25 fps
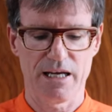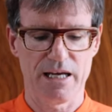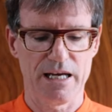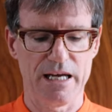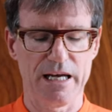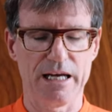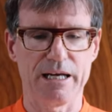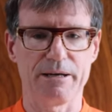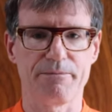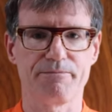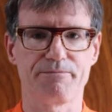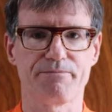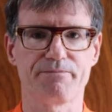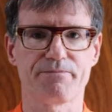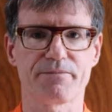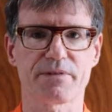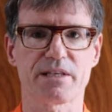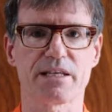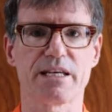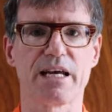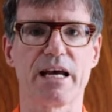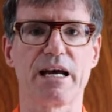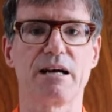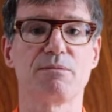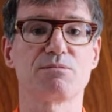
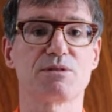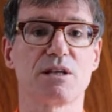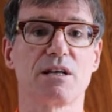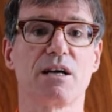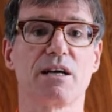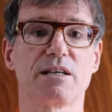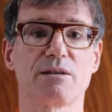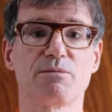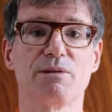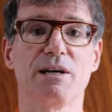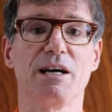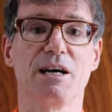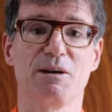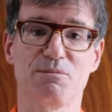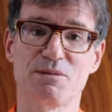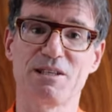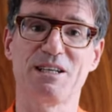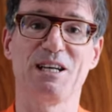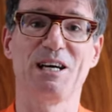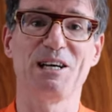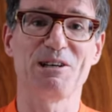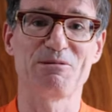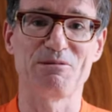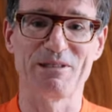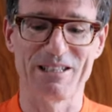I'm delighted
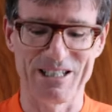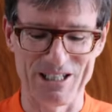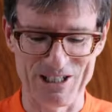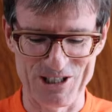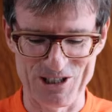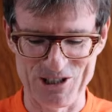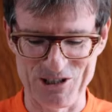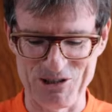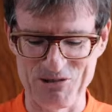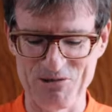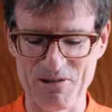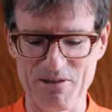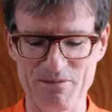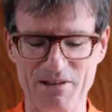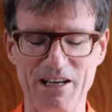with this shoe.